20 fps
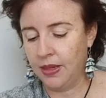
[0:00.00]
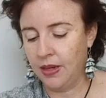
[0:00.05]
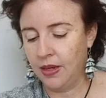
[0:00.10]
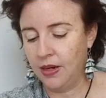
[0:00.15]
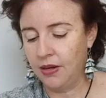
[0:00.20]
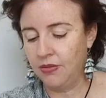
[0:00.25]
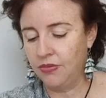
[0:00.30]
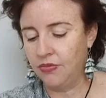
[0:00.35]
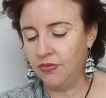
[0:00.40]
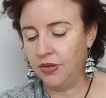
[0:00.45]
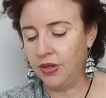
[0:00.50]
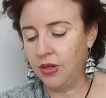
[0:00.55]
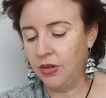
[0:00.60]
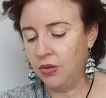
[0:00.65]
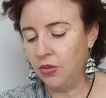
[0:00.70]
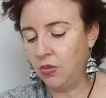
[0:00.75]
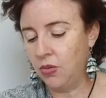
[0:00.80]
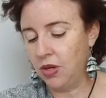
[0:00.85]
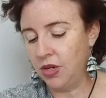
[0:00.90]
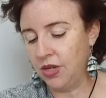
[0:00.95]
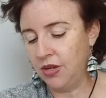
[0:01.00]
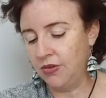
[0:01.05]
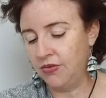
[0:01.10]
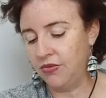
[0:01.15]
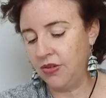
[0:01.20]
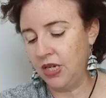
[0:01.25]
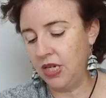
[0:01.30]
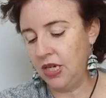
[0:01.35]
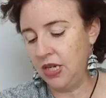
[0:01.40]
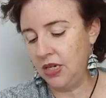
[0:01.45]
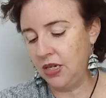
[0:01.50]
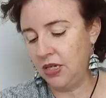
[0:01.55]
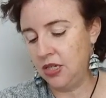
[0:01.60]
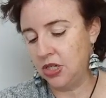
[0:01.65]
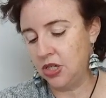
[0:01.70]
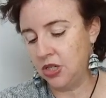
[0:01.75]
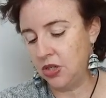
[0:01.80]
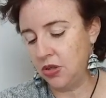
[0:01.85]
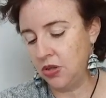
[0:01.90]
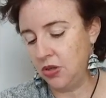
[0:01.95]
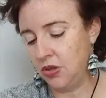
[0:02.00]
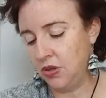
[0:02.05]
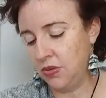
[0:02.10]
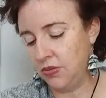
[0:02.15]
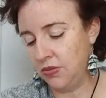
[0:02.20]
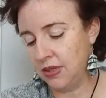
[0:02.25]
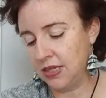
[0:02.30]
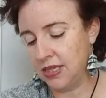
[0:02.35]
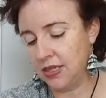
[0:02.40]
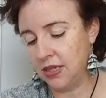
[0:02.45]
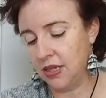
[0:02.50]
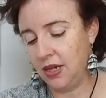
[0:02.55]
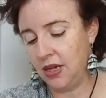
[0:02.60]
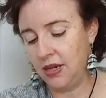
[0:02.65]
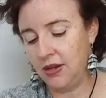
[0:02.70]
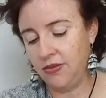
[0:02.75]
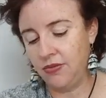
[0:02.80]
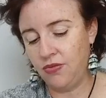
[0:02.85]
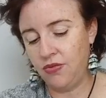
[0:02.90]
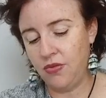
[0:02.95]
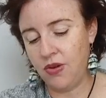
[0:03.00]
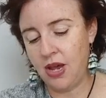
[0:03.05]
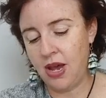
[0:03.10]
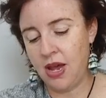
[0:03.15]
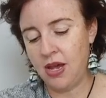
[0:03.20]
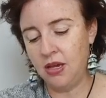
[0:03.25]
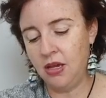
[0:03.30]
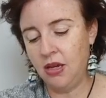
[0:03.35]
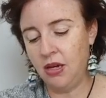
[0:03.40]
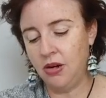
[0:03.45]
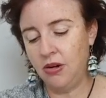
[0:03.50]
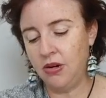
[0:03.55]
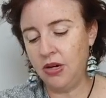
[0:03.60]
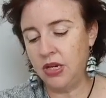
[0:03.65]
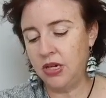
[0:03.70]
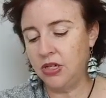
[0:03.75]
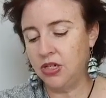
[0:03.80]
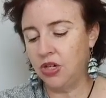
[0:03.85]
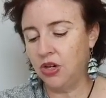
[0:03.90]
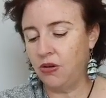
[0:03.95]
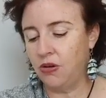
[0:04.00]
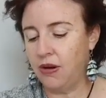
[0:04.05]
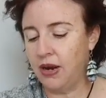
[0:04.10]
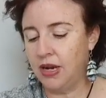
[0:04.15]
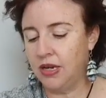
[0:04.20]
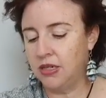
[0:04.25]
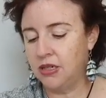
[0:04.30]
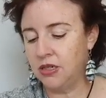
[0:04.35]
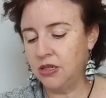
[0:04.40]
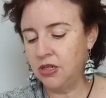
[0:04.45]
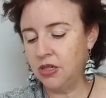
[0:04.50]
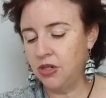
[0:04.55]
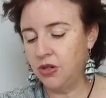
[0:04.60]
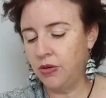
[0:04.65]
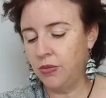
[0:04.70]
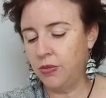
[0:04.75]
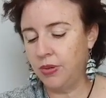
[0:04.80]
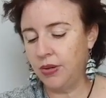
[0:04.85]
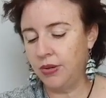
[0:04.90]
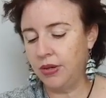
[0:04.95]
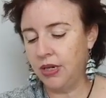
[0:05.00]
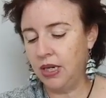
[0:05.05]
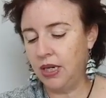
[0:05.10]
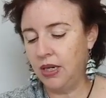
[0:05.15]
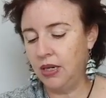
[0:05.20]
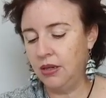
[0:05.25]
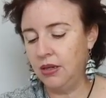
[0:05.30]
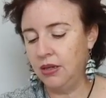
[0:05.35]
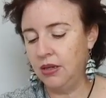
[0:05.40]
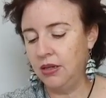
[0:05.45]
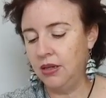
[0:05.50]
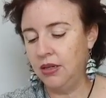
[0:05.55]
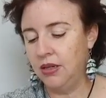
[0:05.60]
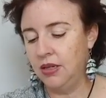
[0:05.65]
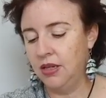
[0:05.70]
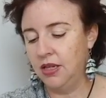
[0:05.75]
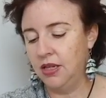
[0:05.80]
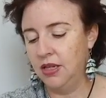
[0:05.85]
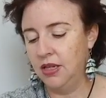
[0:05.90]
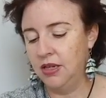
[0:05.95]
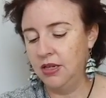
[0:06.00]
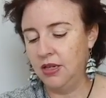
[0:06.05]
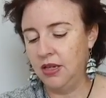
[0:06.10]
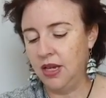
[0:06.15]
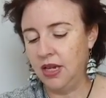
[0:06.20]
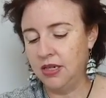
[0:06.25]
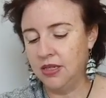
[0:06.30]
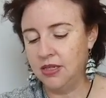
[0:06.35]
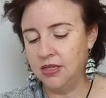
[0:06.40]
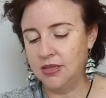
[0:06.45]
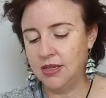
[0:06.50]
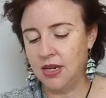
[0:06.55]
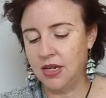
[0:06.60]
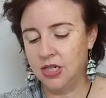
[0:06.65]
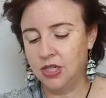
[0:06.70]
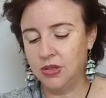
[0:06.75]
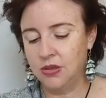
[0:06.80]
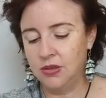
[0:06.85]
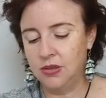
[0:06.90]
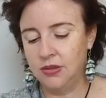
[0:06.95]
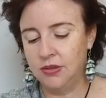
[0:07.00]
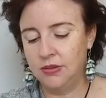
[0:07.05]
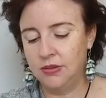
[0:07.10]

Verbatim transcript: And feel what you've needed to receive, anchor and integrate into your body and settle